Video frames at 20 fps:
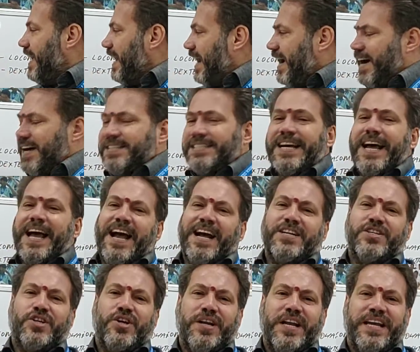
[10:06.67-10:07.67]
are
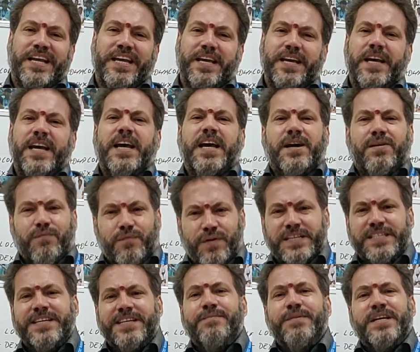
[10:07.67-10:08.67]
actually
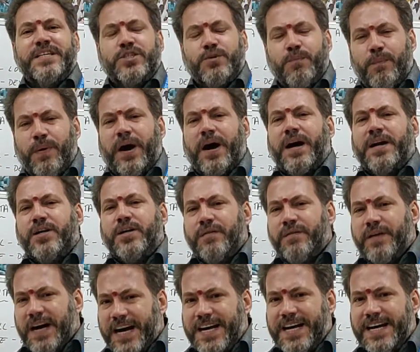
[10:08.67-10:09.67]
very much part
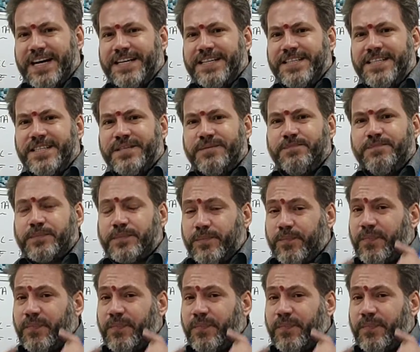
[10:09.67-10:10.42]
of us